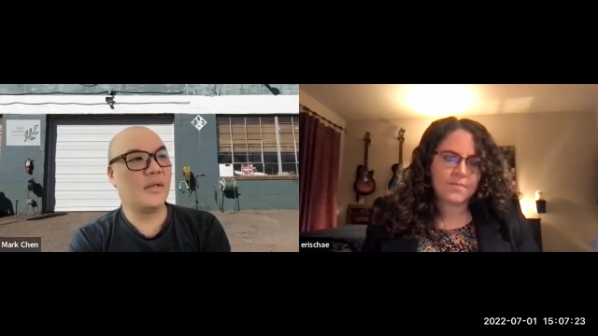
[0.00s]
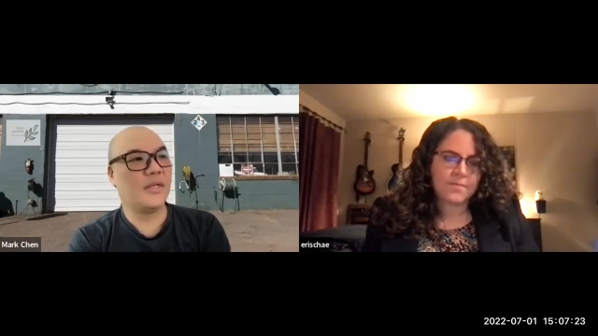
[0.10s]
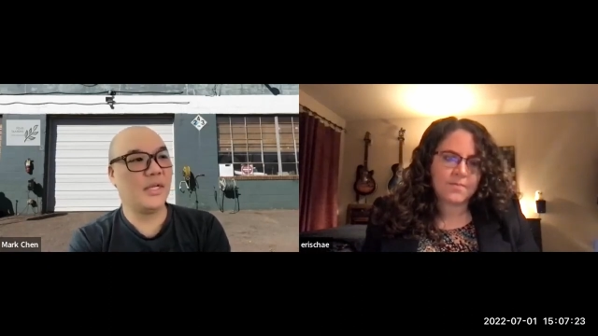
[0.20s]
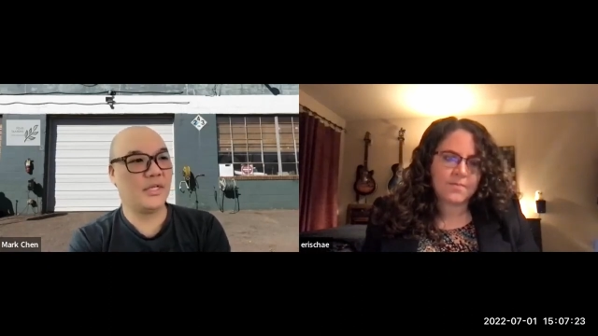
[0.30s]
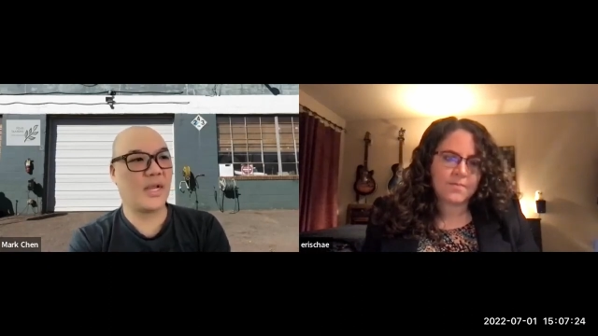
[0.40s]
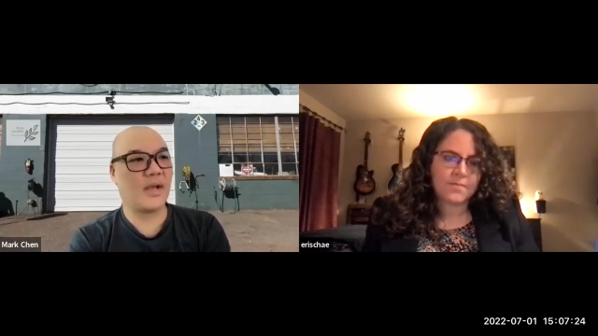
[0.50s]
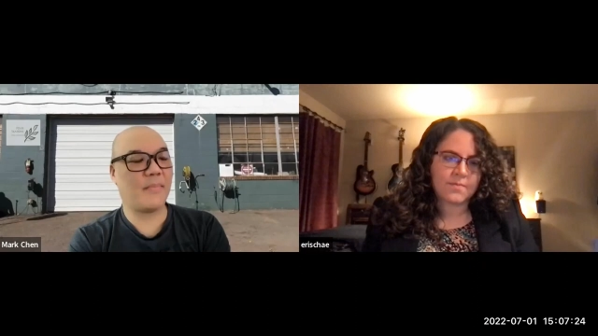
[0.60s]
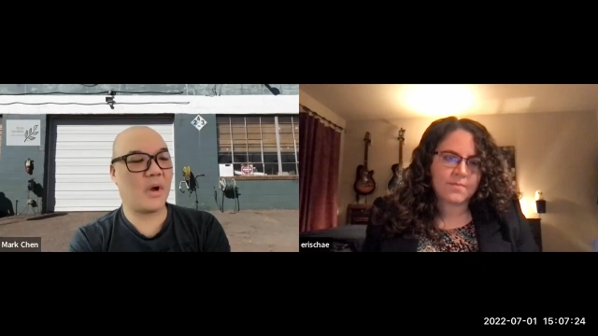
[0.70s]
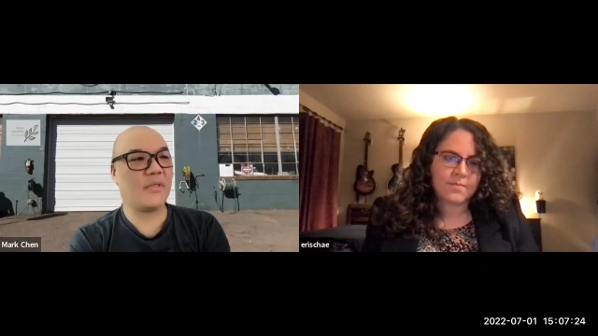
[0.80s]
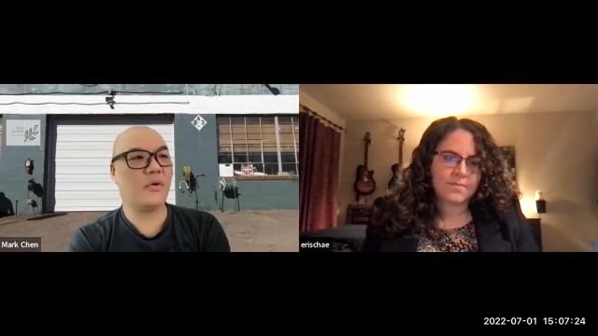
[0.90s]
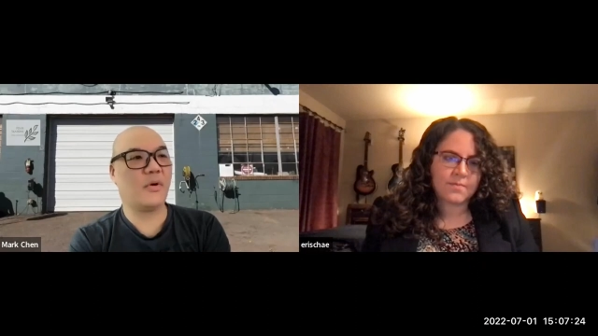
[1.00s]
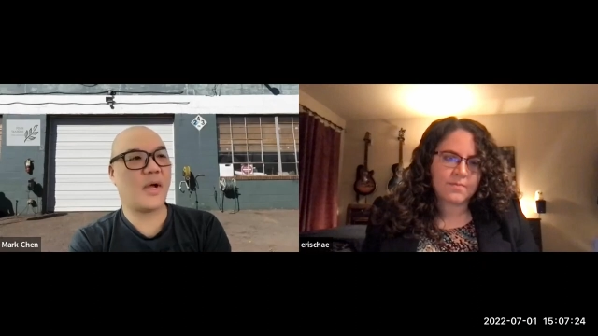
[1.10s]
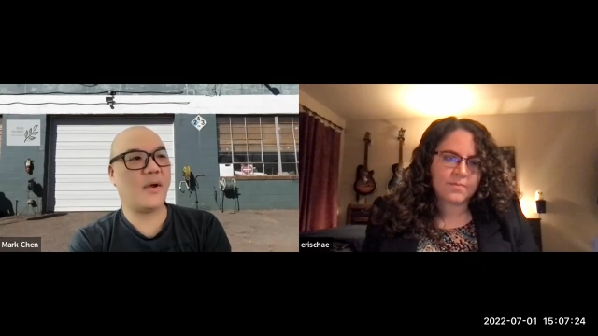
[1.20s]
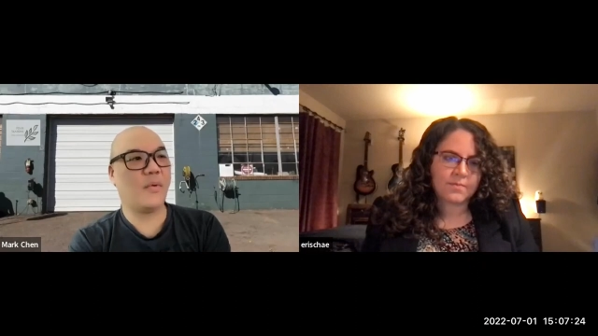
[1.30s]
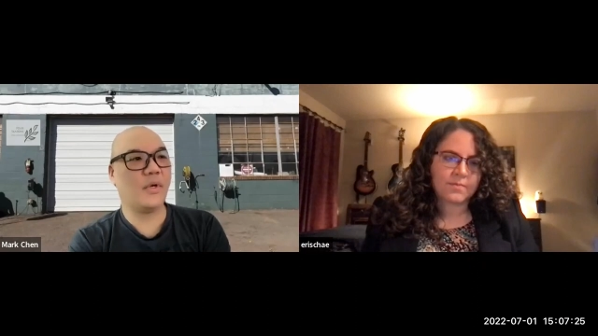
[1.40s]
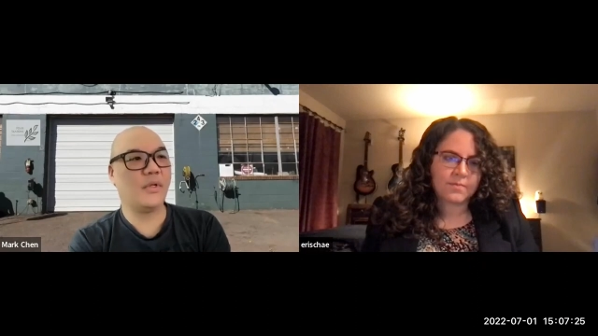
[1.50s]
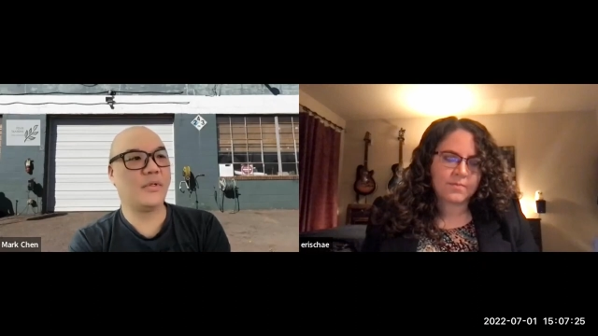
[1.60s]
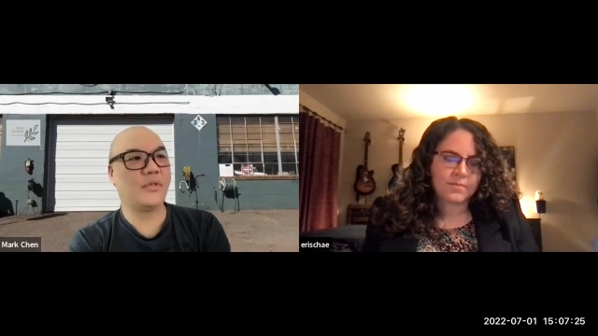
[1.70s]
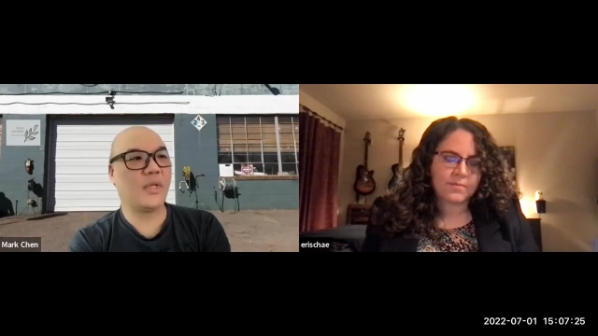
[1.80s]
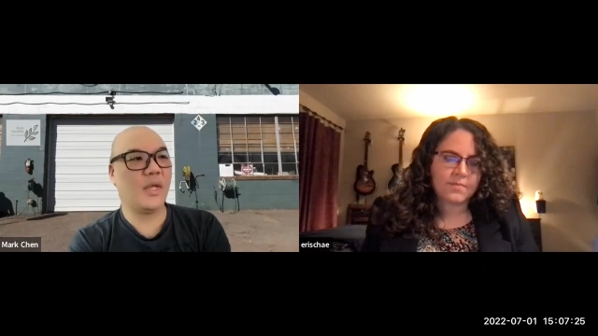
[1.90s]
Speaker 1: teaching at Bothell, I
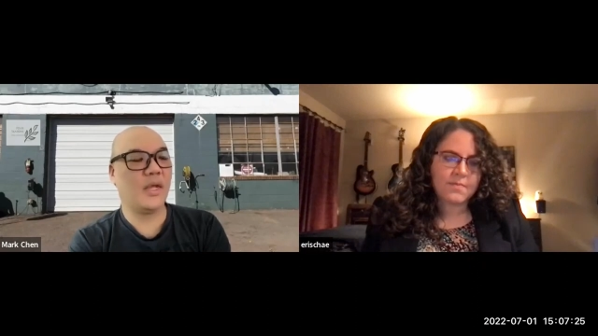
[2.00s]
was